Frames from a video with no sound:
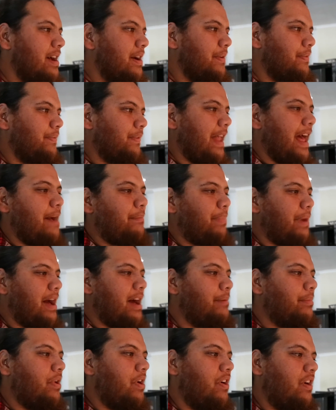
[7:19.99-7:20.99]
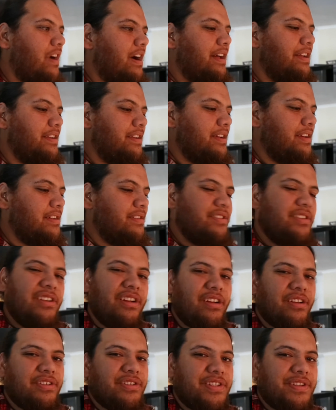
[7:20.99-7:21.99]
flat bar behind it, you
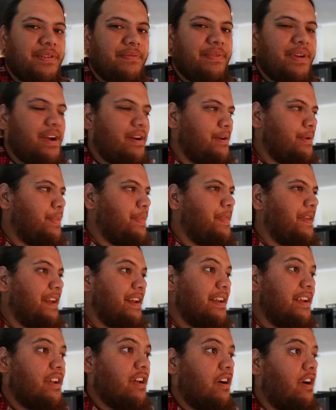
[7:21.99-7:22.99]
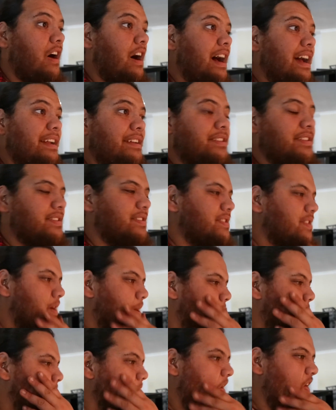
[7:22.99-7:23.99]
know, just a very thin guide to
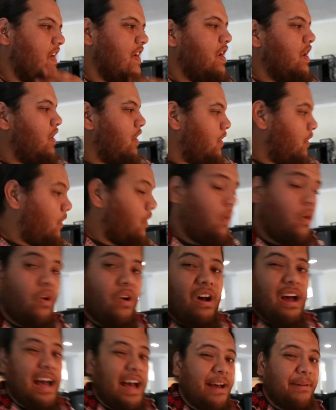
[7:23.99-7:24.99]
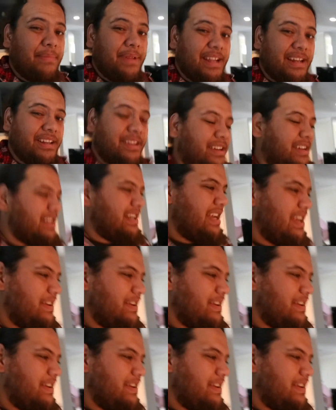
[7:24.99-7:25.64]
stop it. Or I mean, you could